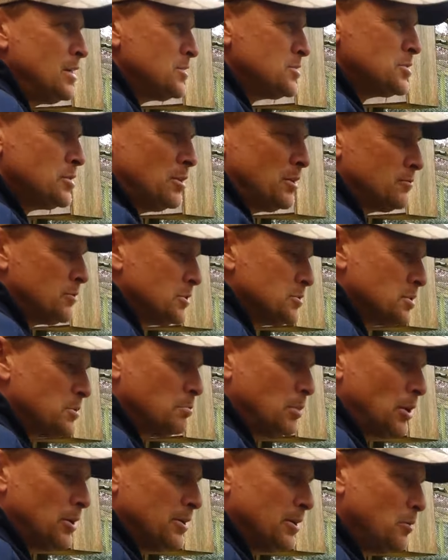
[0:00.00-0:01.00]
So if there's
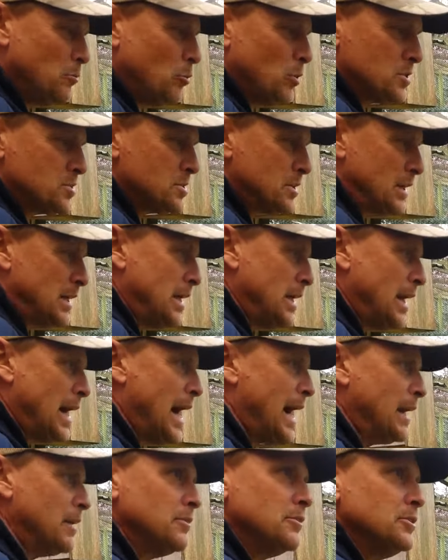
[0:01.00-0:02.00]
a bird that wants to get
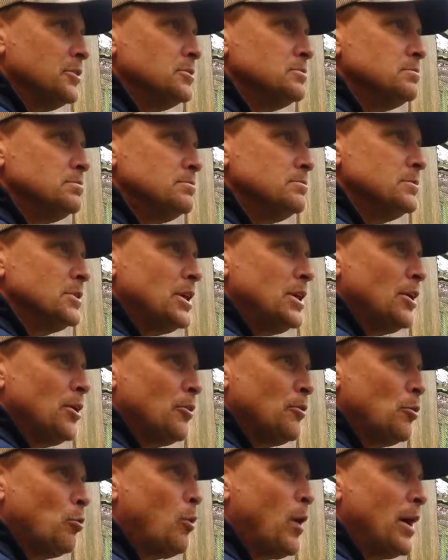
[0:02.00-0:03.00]
out of
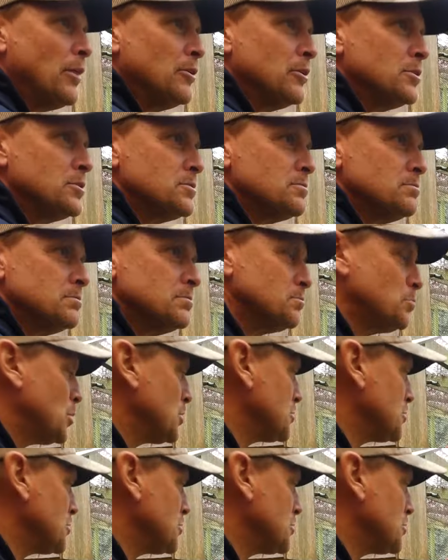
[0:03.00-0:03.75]
the weather, per